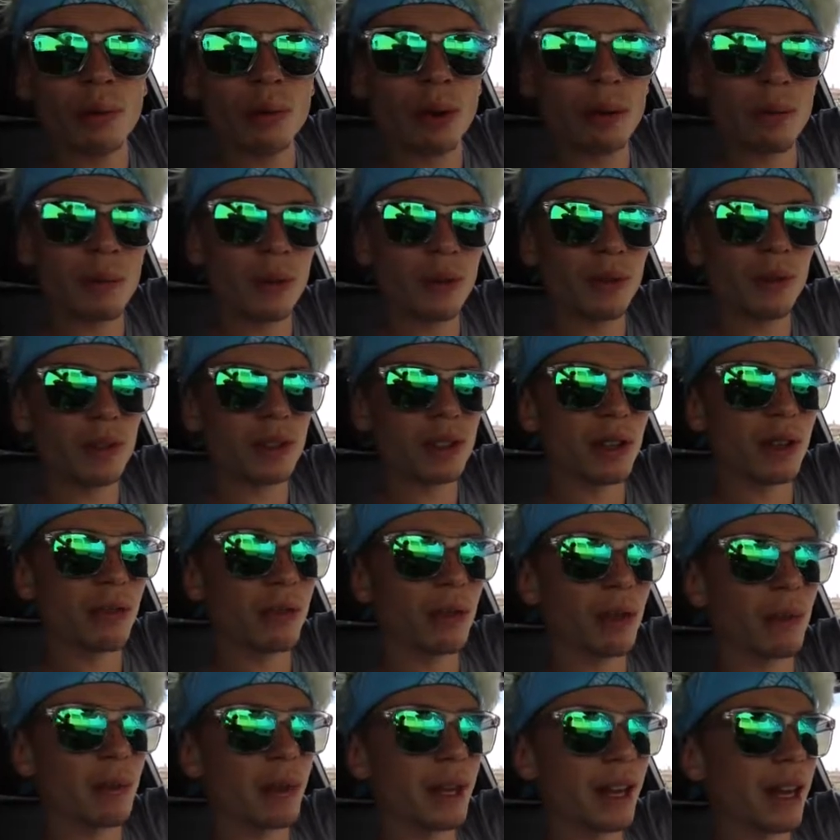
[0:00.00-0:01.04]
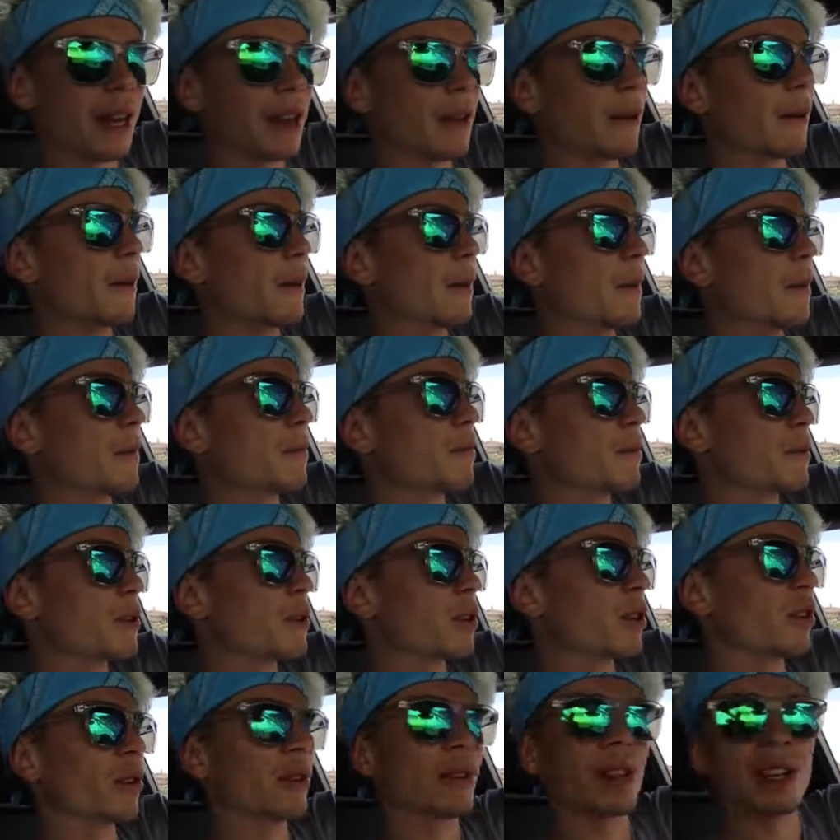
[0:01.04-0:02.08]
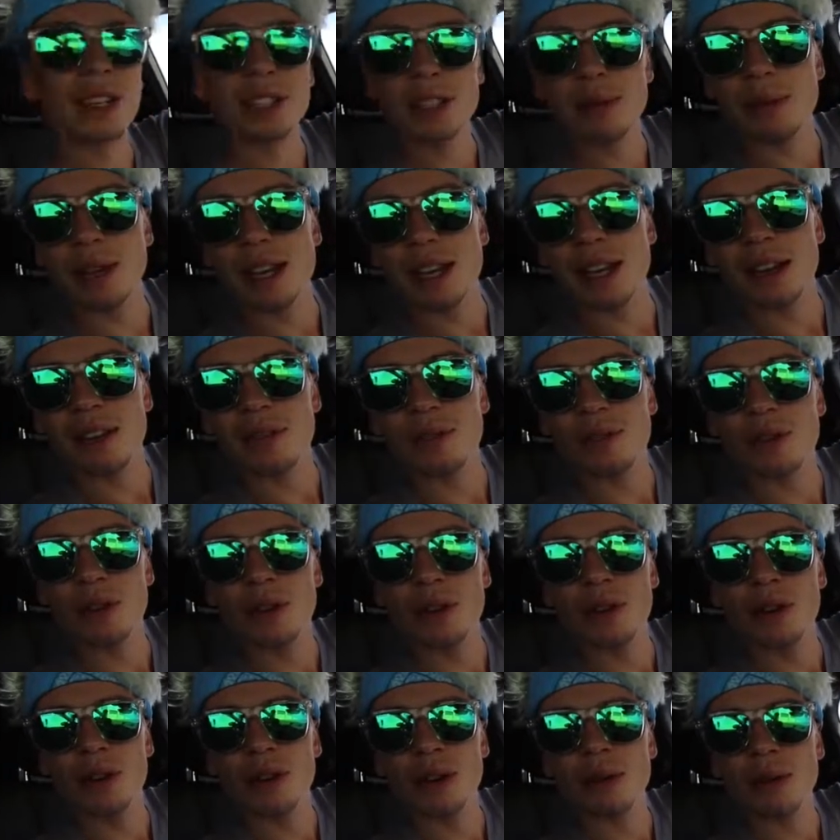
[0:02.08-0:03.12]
a bit more of the stuff with the Macan so that's the Macan for you